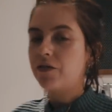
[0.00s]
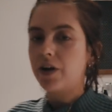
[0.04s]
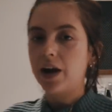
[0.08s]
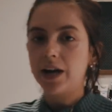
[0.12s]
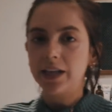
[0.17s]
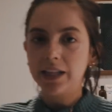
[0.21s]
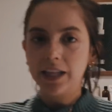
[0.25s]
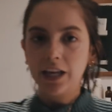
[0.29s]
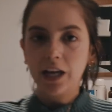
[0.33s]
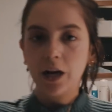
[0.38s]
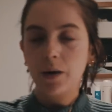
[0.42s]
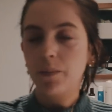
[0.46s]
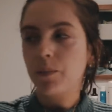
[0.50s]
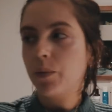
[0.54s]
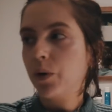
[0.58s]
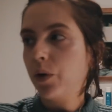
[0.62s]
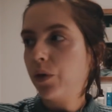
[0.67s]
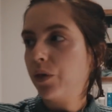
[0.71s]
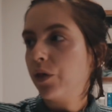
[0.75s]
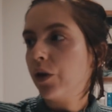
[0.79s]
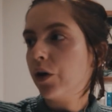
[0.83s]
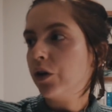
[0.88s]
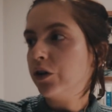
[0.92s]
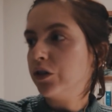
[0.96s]
finally going to
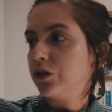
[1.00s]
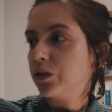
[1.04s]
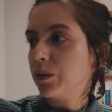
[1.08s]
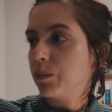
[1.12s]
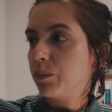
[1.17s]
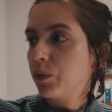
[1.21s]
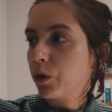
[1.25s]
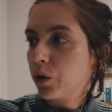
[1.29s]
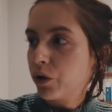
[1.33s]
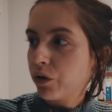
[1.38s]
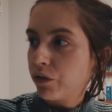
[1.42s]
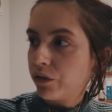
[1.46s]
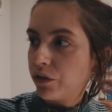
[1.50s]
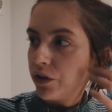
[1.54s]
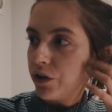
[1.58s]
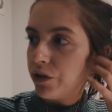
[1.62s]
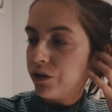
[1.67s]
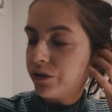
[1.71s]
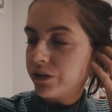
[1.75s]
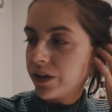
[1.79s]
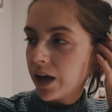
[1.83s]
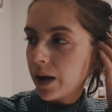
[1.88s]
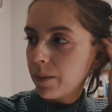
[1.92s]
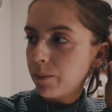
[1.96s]
put those book
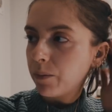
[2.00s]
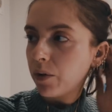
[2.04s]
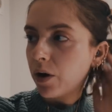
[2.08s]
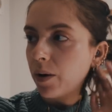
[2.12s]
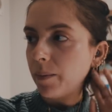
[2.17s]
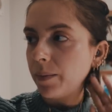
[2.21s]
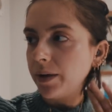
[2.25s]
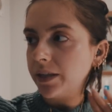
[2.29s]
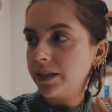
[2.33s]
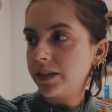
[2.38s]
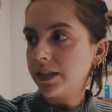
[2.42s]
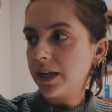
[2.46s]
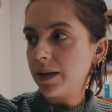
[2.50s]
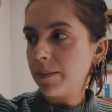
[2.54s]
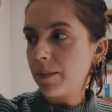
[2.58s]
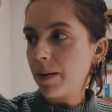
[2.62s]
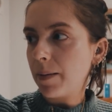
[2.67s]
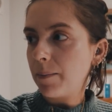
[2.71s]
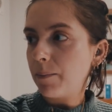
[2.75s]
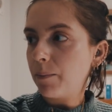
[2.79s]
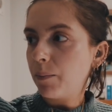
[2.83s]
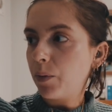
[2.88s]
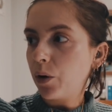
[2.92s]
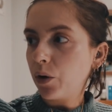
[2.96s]
reviews that I promised in
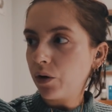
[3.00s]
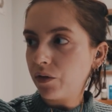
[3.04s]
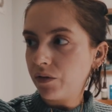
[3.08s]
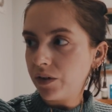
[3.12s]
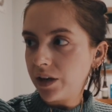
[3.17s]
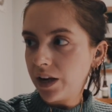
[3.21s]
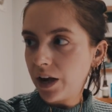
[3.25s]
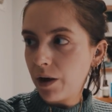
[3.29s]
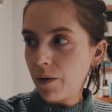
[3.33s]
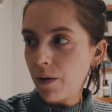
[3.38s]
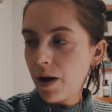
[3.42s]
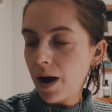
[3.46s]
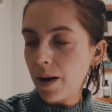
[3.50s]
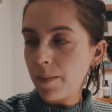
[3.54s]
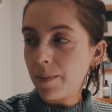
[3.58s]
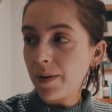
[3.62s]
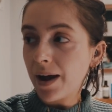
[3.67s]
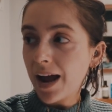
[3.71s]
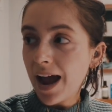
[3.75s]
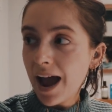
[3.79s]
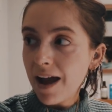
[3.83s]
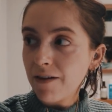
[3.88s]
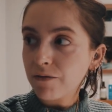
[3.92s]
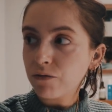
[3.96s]
my book video up.
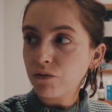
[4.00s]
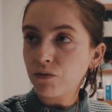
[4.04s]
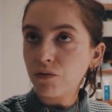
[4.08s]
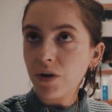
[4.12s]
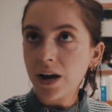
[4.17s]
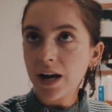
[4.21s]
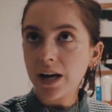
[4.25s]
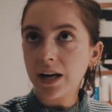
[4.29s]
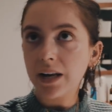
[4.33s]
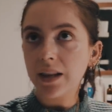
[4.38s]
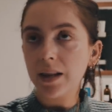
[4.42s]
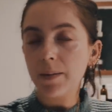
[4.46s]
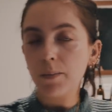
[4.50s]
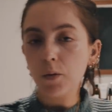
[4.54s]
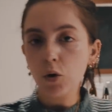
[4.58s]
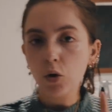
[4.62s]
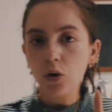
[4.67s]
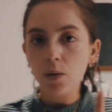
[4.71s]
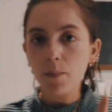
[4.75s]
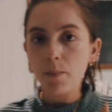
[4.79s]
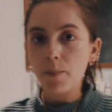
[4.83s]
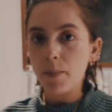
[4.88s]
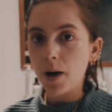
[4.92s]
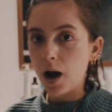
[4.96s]
I have written them
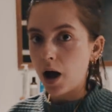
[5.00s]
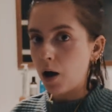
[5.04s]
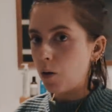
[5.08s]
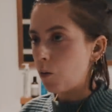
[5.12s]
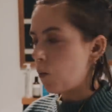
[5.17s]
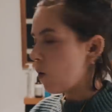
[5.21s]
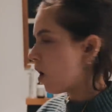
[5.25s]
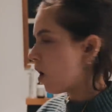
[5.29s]
all bar